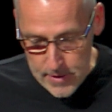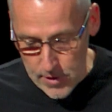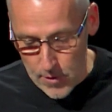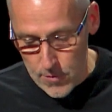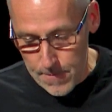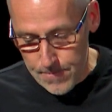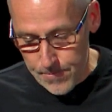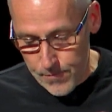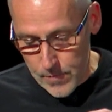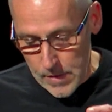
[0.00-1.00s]
So,
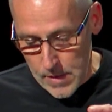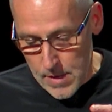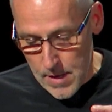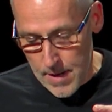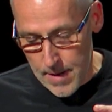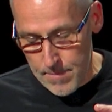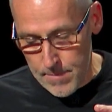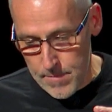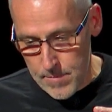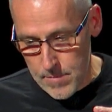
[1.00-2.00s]

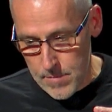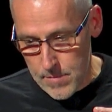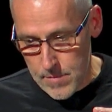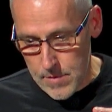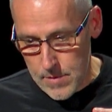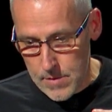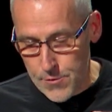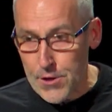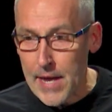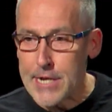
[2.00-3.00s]
um,
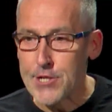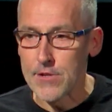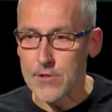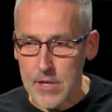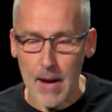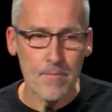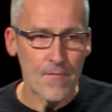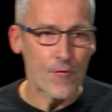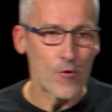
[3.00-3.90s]
the nations come